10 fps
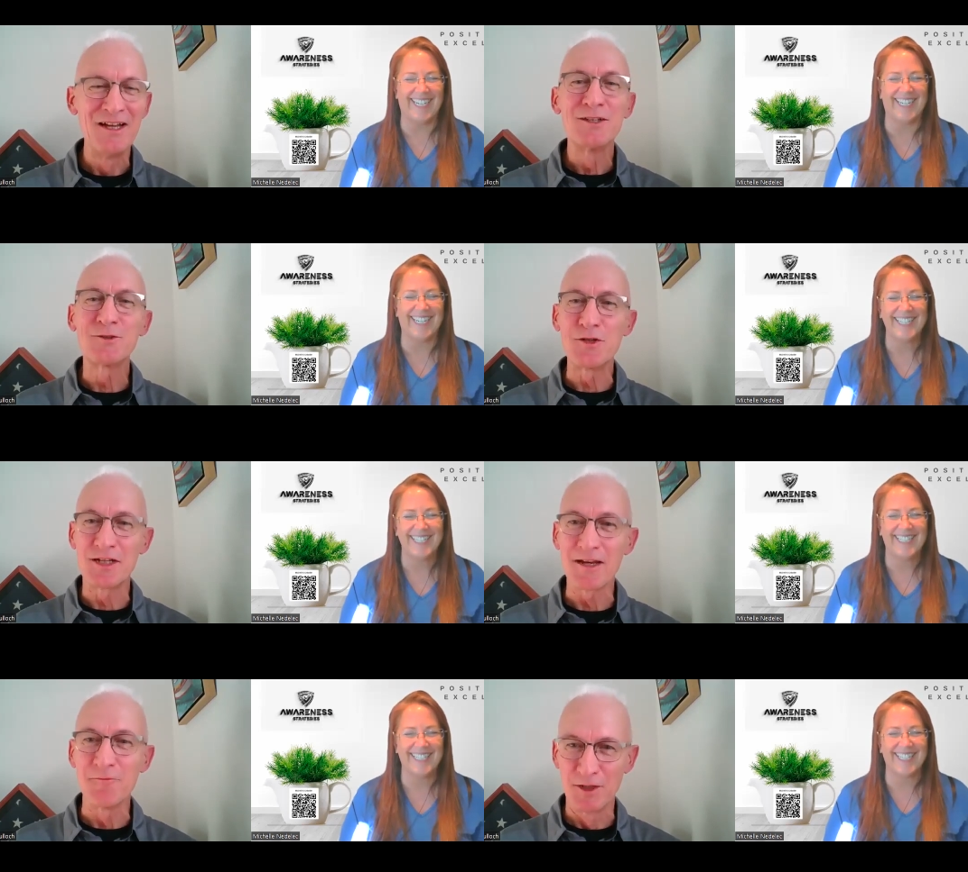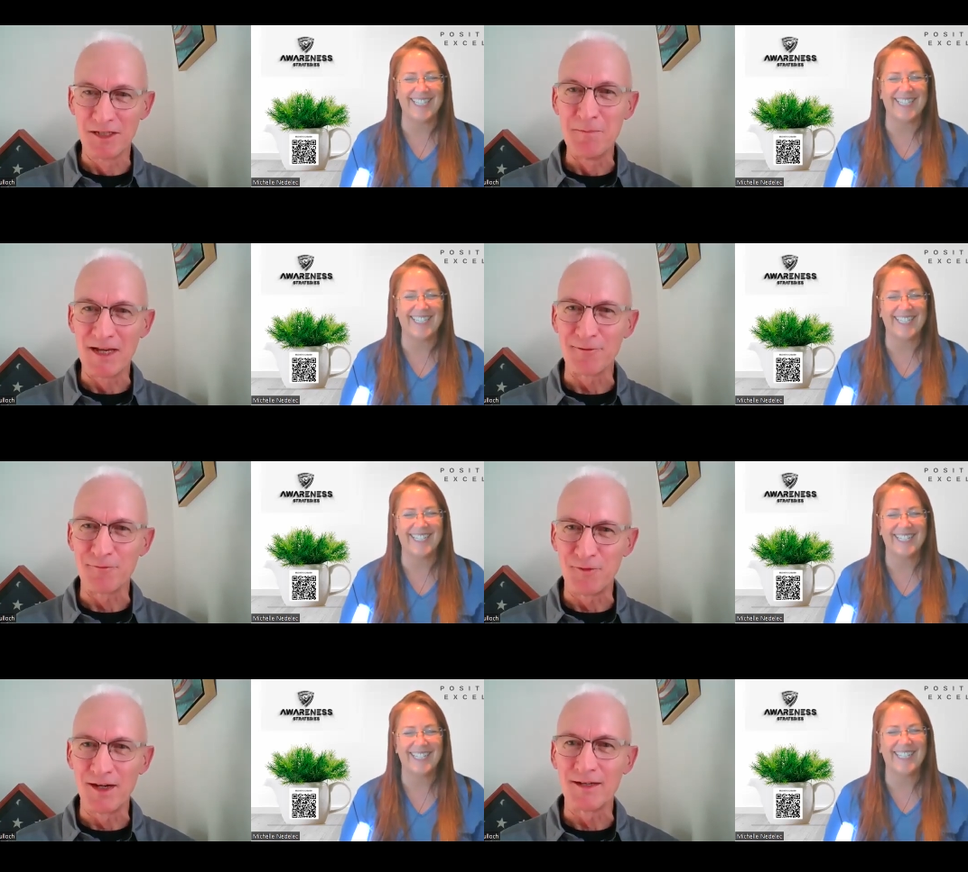Speaker 1: So you got to really make it
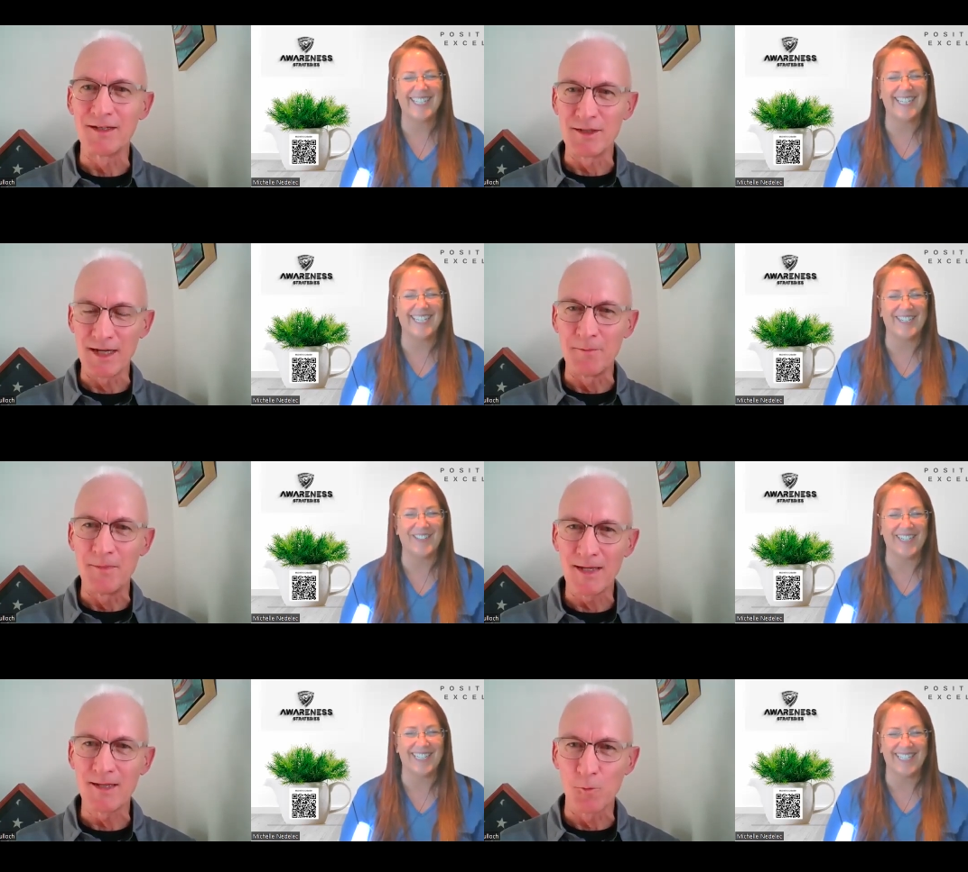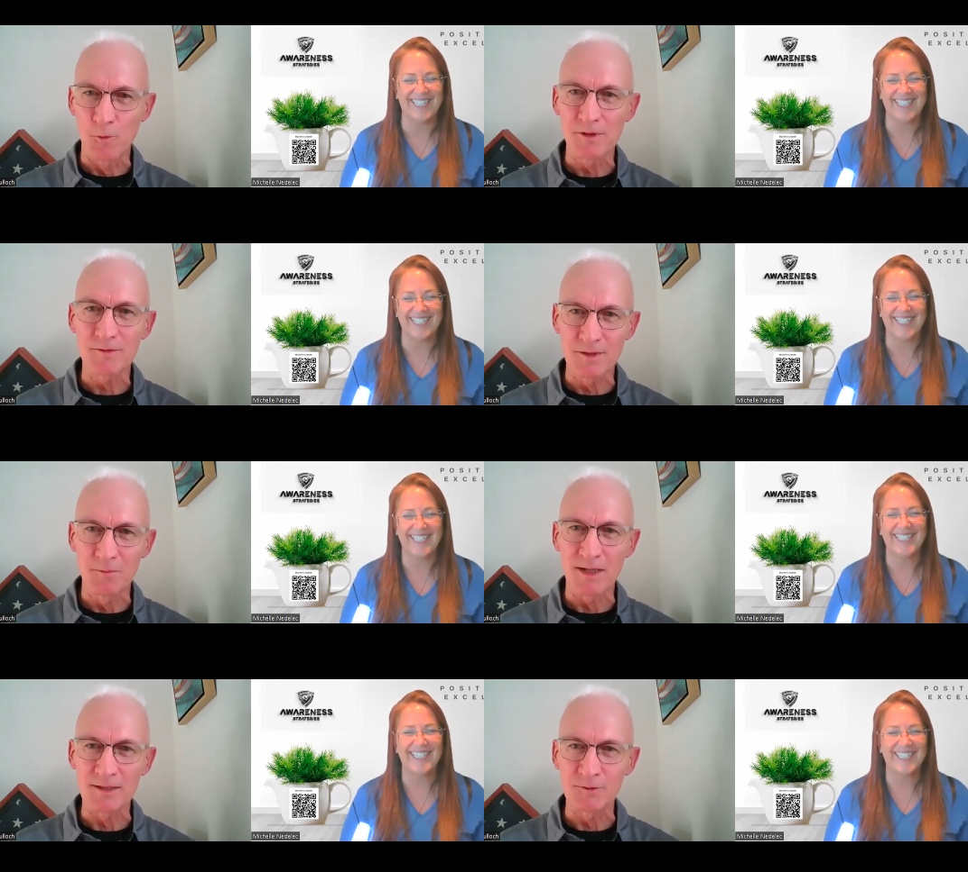fun and you got to make it worth
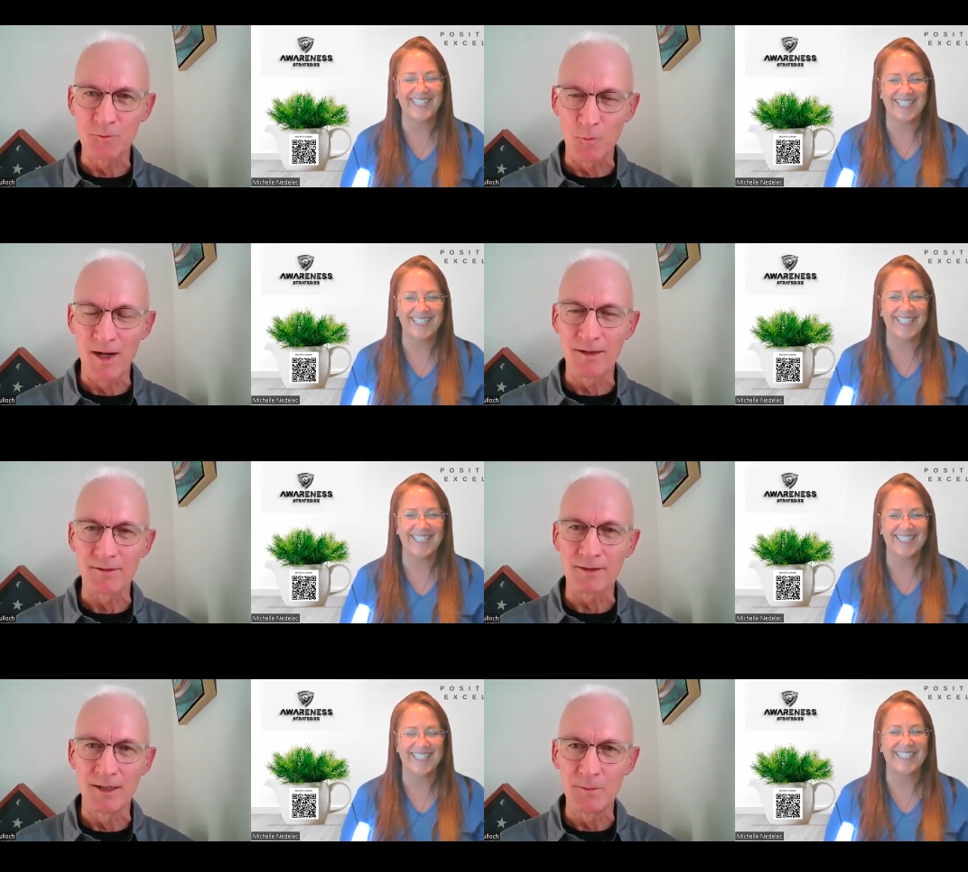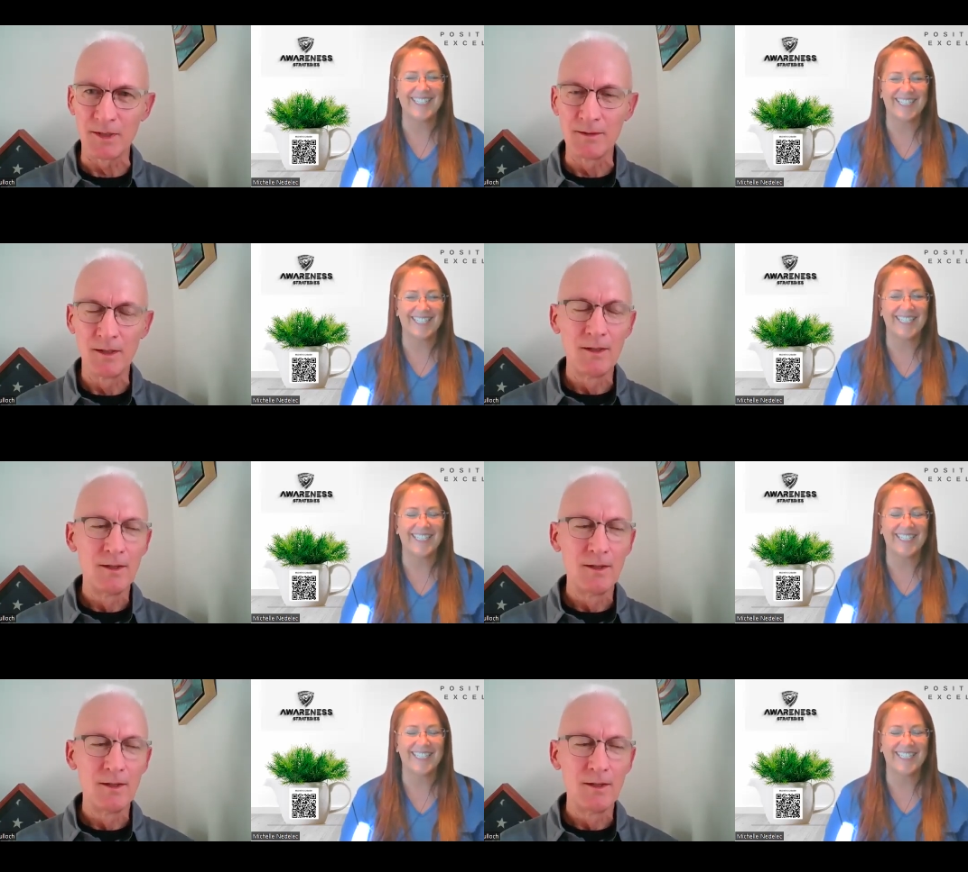somebody's while of coming.